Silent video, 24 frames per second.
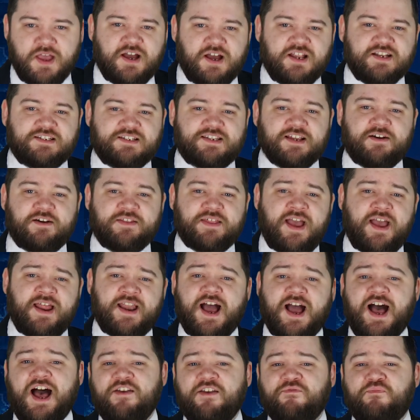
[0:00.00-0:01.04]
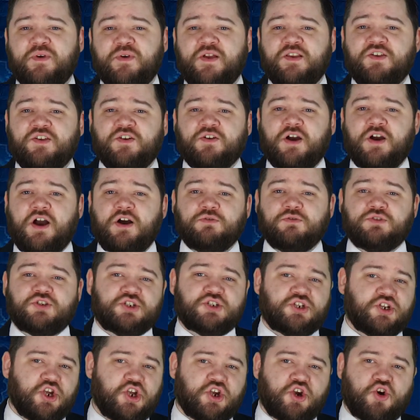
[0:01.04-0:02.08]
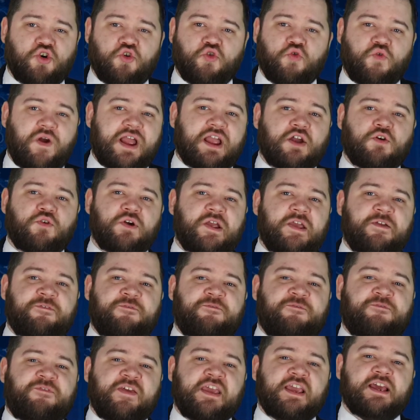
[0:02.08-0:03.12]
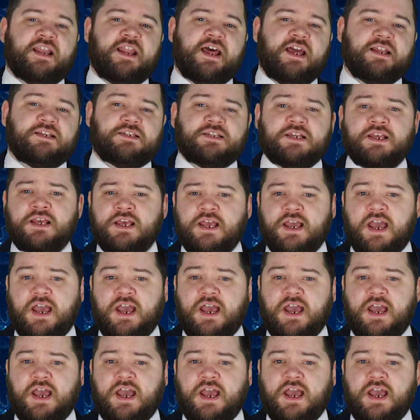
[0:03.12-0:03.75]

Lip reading: Until then, I've been your host, Gregory Feganite,